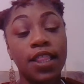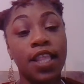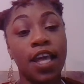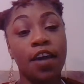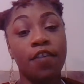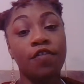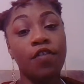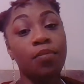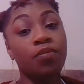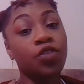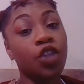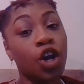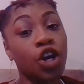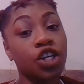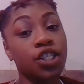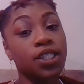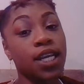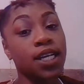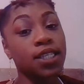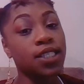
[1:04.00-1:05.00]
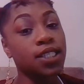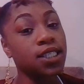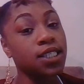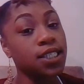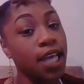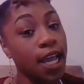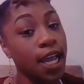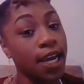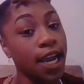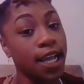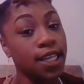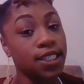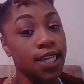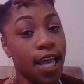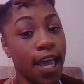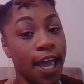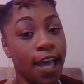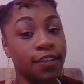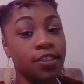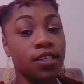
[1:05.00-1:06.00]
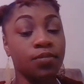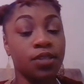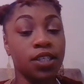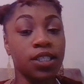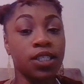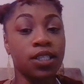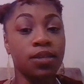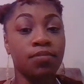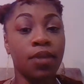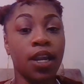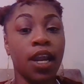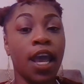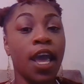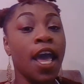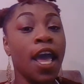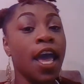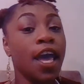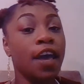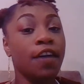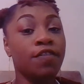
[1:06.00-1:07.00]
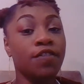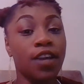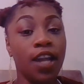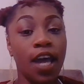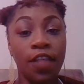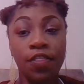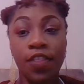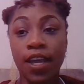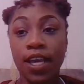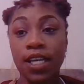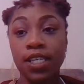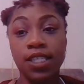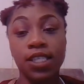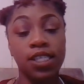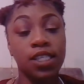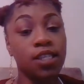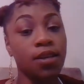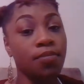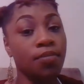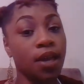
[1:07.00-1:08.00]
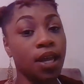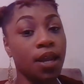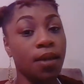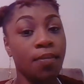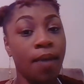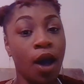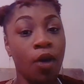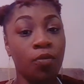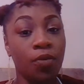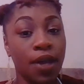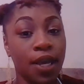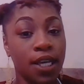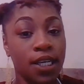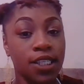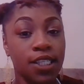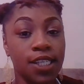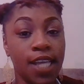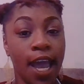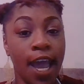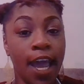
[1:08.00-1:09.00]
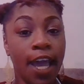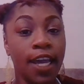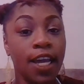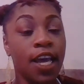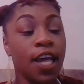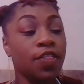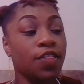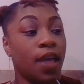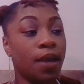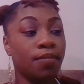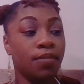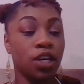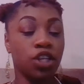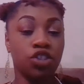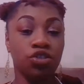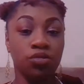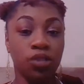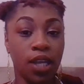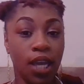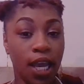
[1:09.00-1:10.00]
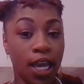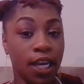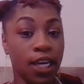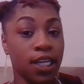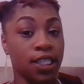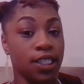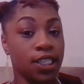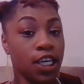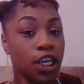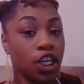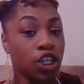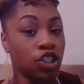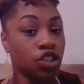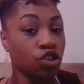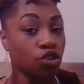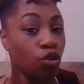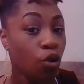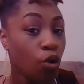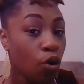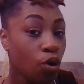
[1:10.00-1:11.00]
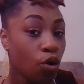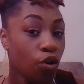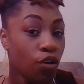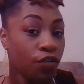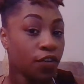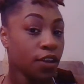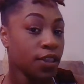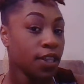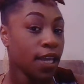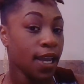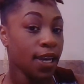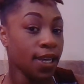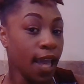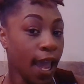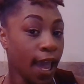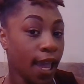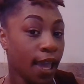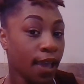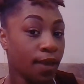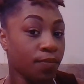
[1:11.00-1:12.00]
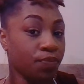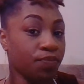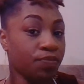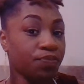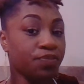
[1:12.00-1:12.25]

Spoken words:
Then from Thursday to Sunday to have something submitted. If nothing isn't submitted by Wednesday, that means you didn't attend school for that day.